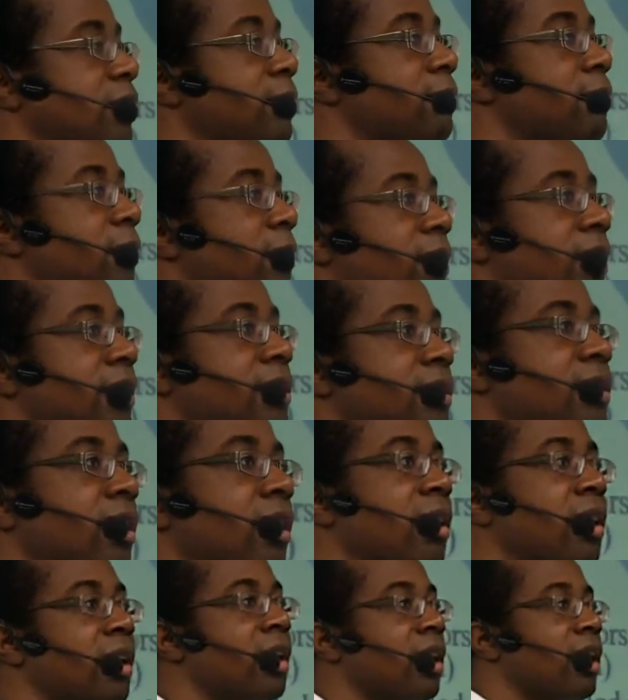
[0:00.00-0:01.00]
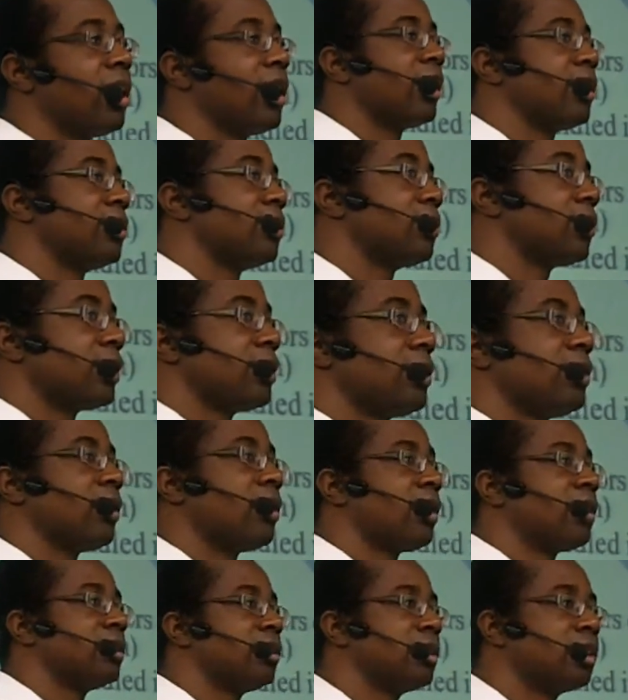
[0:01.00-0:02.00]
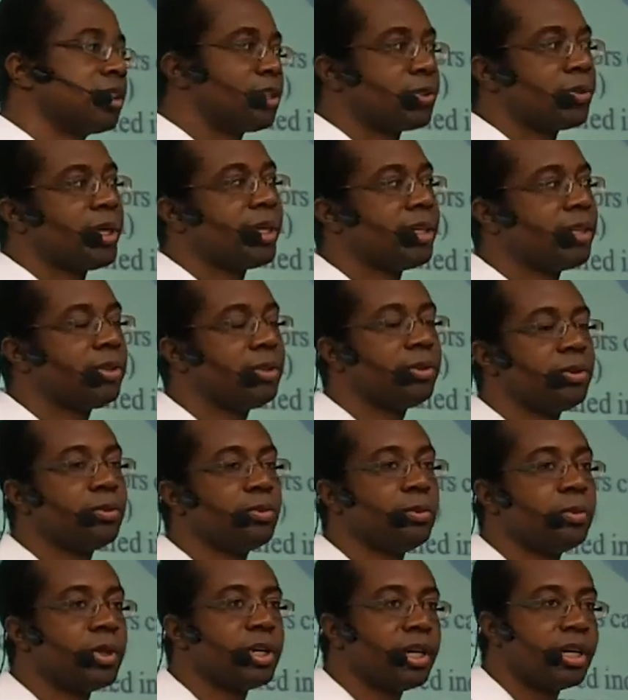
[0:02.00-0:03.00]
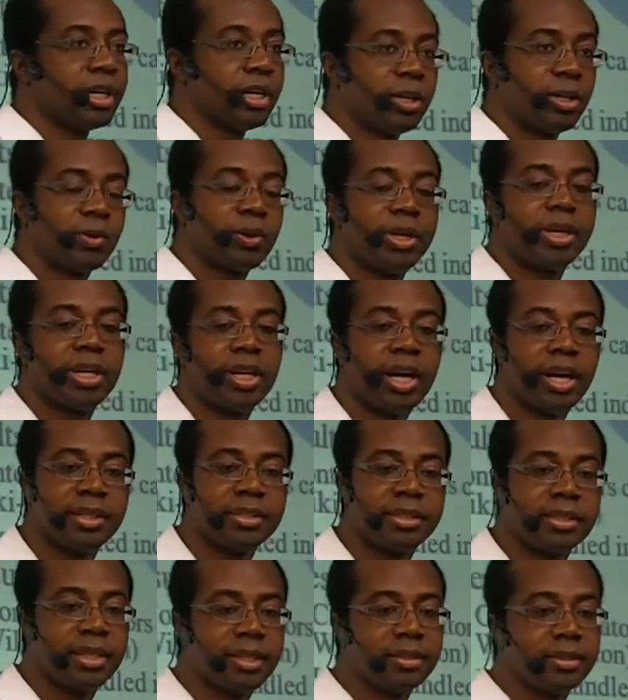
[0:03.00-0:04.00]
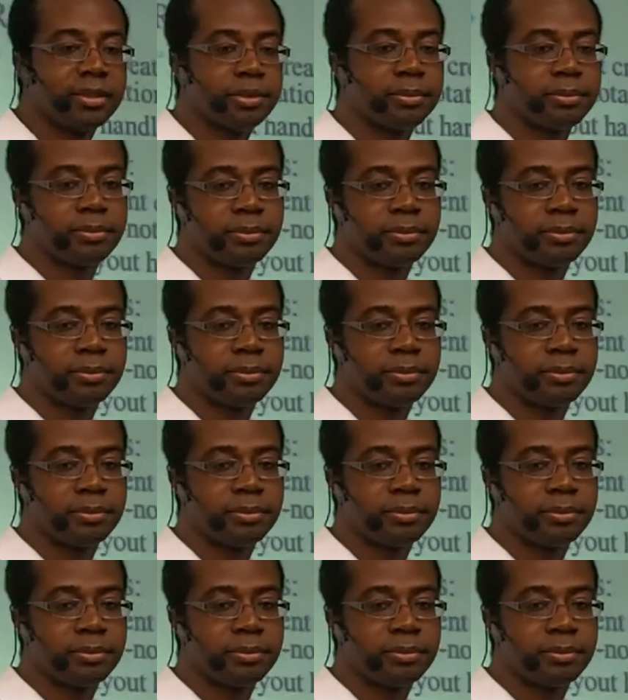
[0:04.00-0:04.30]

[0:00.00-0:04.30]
can focus strictly on just creating you great content.